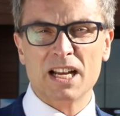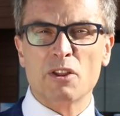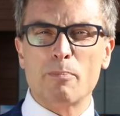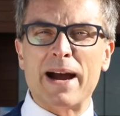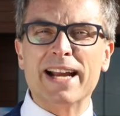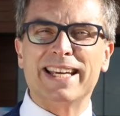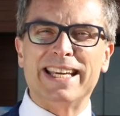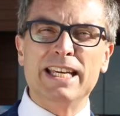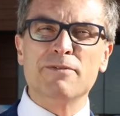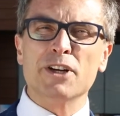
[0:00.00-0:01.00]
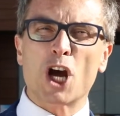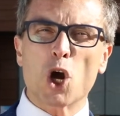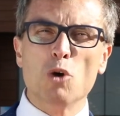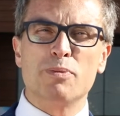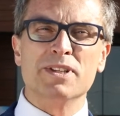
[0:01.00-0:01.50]
The bank even
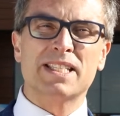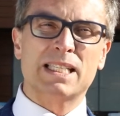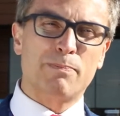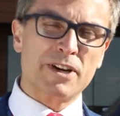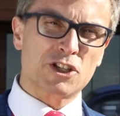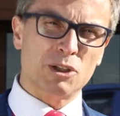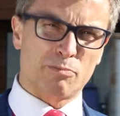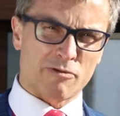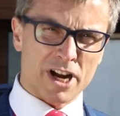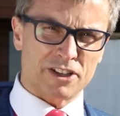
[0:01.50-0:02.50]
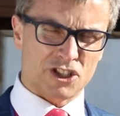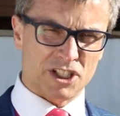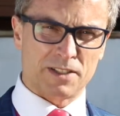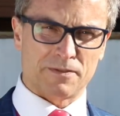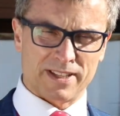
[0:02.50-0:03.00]
opens special
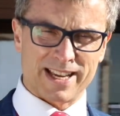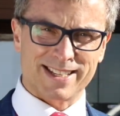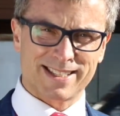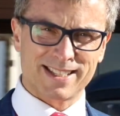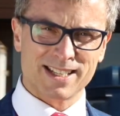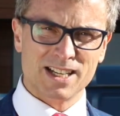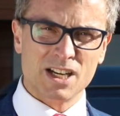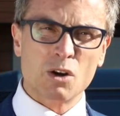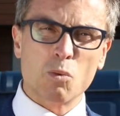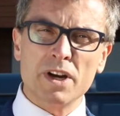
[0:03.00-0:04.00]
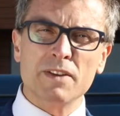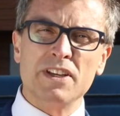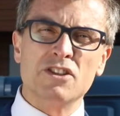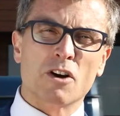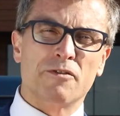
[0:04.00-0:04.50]
branches for this. One of
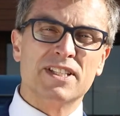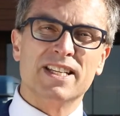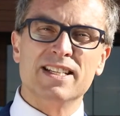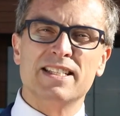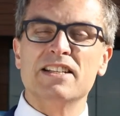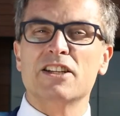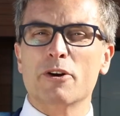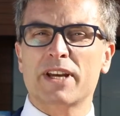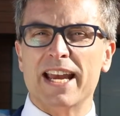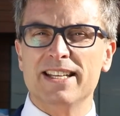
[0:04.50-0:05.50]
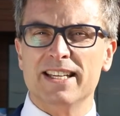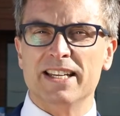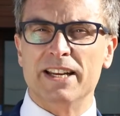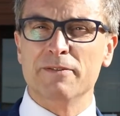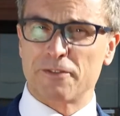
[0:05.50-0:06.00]
these offices is located
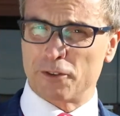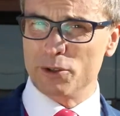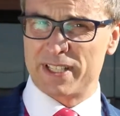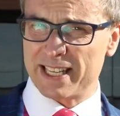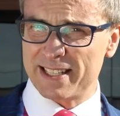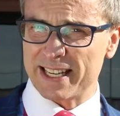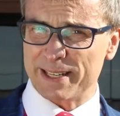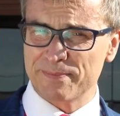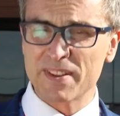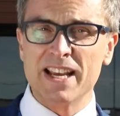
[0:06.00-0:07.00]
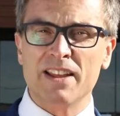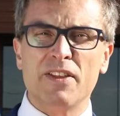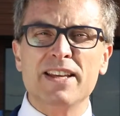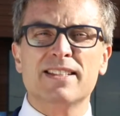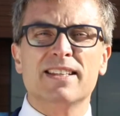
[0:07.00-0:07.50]
in Food City.
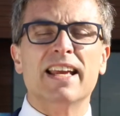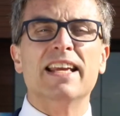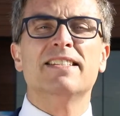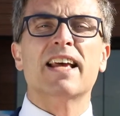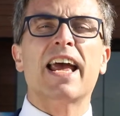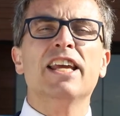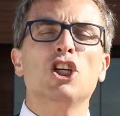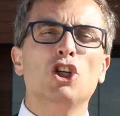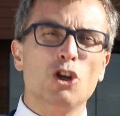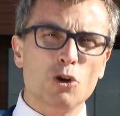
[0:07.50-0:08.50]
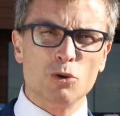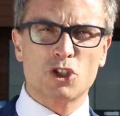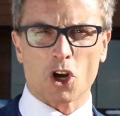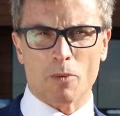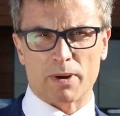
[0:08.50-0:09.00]
This is a
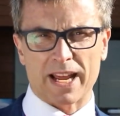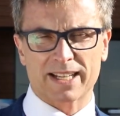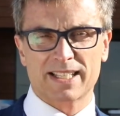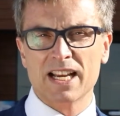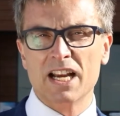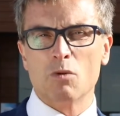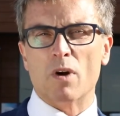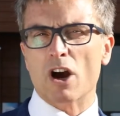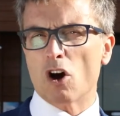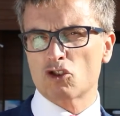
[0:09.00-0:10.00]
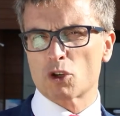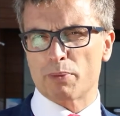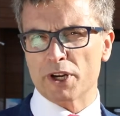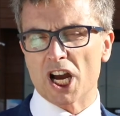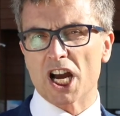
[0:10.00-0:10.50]
huge complex where
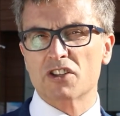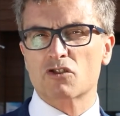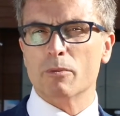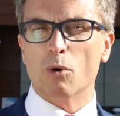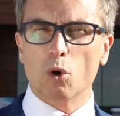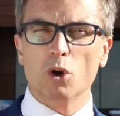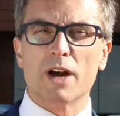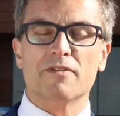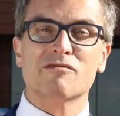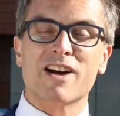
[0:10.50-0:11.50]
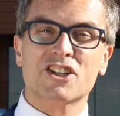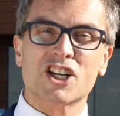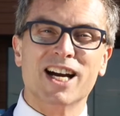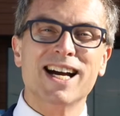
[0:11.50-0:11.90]
entrepreneurs from all over Russia